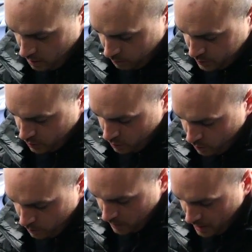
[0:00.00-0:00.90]

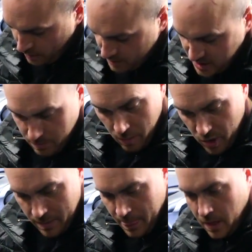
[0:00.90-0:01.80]
optional seat
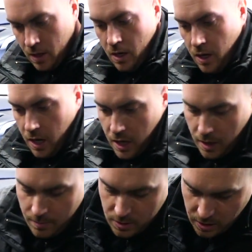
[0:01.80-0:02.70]
memory.
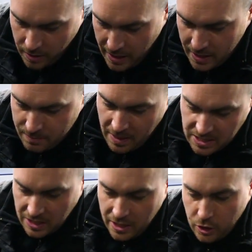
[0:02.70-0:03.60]
So there's
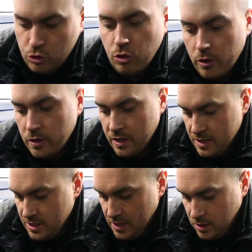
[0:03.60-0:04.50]
basically a control unit
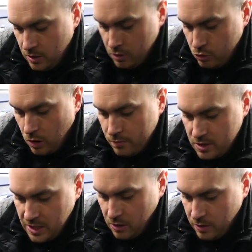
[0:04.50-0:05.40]
that sits under the driver's seat on